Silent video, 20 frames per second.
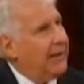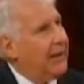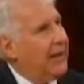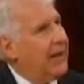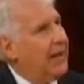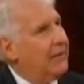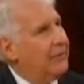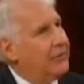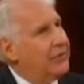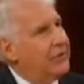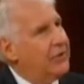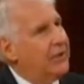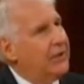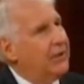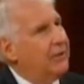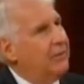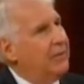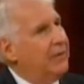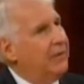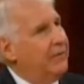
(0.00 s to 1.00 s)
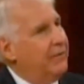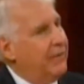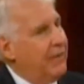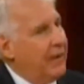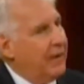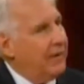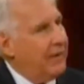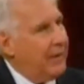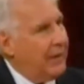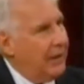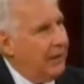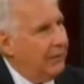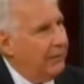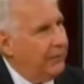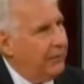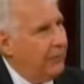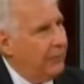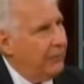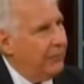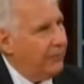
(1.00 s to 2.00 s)
Counseling can be very
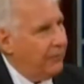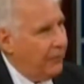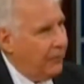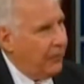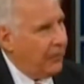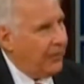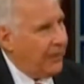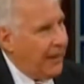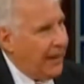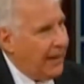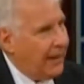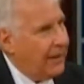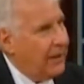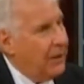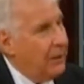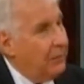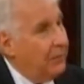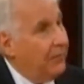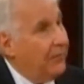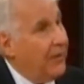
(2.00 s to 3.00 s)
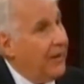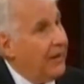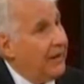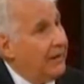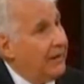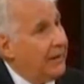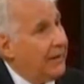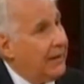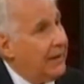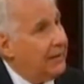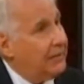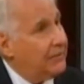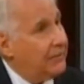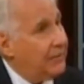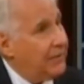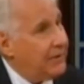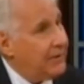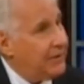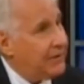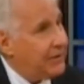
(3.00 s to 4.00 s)
helpful for that, providing the
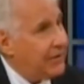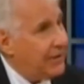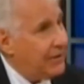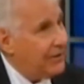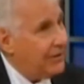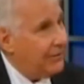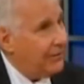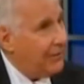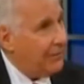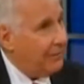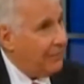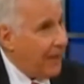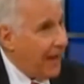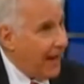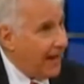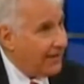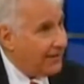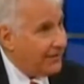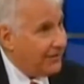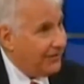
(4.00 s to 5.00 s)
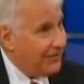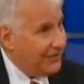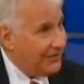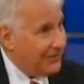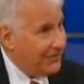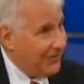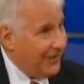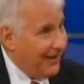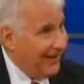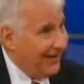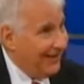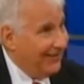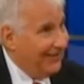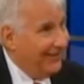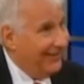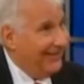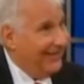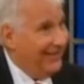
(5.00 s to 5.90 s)
counselor doesn't send you for Paxil as well.